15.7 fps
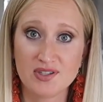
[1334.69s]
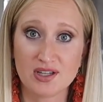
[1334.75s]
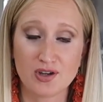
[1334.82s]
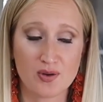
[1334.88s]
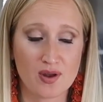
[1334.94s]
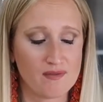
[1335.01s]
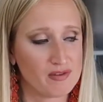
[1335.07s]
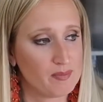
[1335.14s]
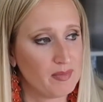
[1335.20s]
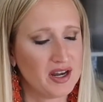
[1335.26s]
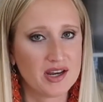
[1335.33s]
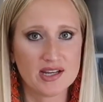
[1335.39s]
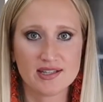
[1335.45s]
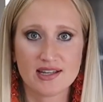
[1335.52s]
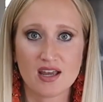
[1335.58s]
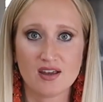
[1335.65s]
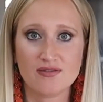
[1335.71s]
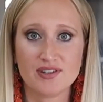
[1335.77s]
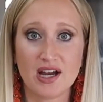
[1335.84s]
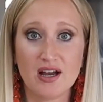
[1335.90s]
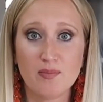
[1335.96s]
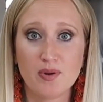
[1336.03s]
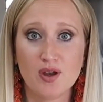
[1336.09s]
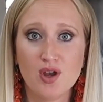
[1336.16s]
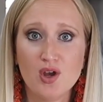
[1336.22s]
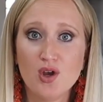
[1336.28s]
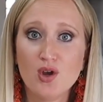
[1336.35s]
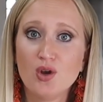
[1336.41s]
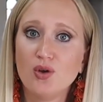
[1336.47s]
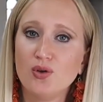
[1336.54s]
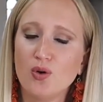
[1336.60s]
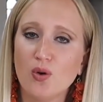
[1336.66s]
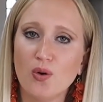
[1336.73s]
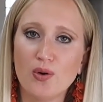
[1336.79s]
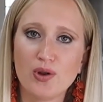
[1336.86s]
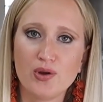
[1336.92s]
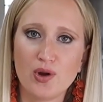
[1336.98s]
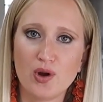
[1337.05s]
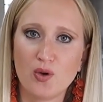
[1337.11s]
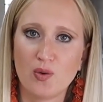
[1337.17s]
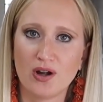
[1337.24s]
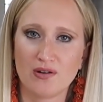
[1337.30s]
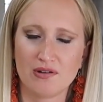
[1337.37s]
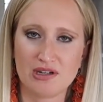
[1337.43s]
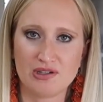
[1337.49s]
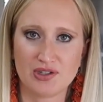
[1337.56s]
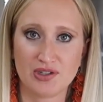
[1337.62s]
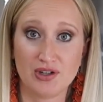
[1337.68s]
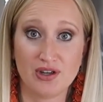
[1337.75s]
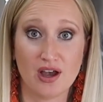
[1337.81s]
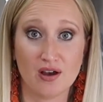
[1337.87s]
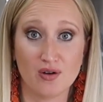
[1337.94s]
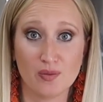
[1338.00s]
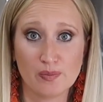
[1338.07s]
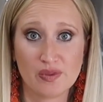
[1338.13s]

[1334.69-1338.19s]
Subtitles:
and you have the money saved up, you already know where it needs to go.